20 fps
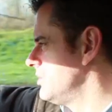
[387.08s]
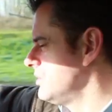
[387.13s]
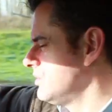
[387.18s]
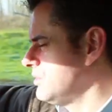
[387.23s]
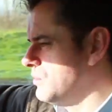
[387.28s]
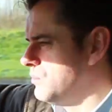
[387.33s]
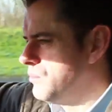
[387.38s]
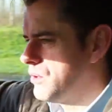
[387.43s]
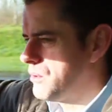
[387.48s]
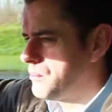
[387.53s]

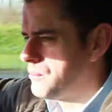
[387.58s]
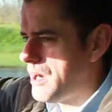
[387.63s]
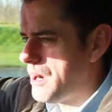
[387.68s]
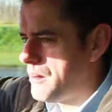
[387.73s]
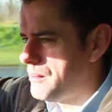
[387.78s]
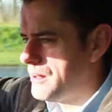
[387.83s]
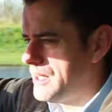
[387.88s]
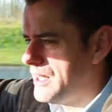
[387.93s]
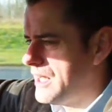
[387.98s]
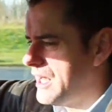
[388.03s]
to work
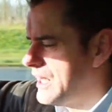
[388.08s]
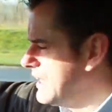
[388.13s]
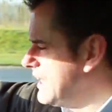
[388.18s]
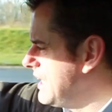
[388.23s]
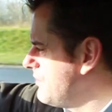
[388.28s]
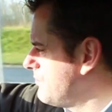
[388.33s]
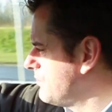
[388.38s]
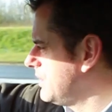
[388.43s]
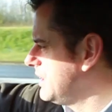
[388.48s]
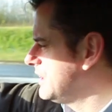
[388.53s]
properly, and
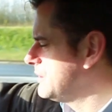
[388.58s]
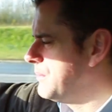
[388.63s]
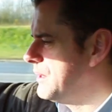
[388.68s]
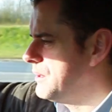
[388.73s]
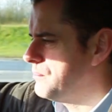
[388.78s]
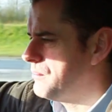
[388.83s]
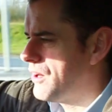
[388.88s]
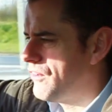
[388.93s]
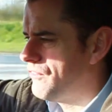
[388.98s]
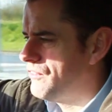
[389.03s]
even when you
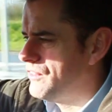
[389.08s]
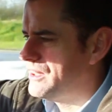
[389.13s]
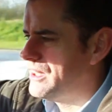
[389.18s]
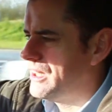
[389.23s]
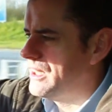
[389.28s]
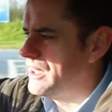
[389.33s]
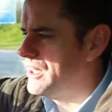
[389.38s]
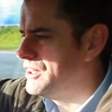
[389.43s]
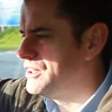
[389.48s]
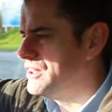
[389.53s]
speak perfect
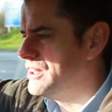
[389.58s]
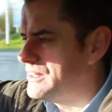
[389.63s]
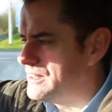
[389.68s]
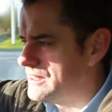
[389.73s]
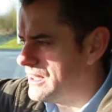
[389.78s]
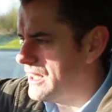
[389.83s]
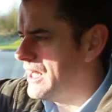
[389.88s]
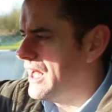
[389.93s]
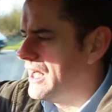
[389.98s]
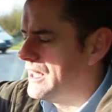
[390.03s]
English, it
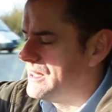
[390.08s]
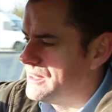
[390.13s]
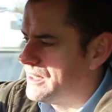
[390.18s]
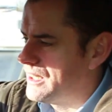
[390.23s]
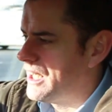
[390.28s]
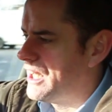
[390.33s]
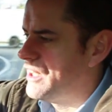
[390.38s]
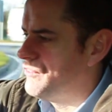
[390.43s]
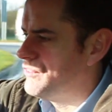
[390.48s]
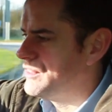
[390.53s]
still has to
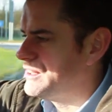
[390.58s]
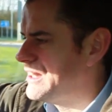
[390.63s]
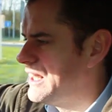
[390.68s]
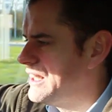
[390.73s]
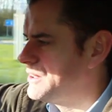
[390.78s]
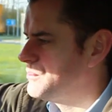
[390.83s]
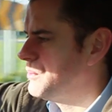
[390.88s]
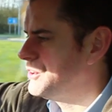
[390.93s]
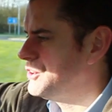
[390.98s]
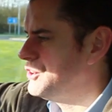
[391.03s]
kind of
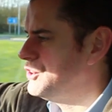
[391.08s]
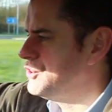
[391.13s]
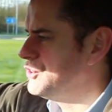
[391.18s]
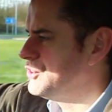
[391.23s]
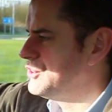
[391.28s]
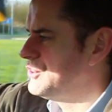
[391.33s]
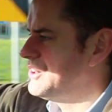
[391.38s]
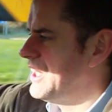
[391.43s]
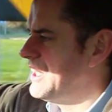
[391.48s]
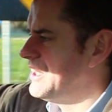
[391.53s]
assess what you
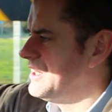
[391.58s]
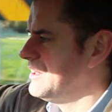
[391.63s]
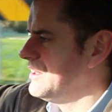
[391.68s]
just said.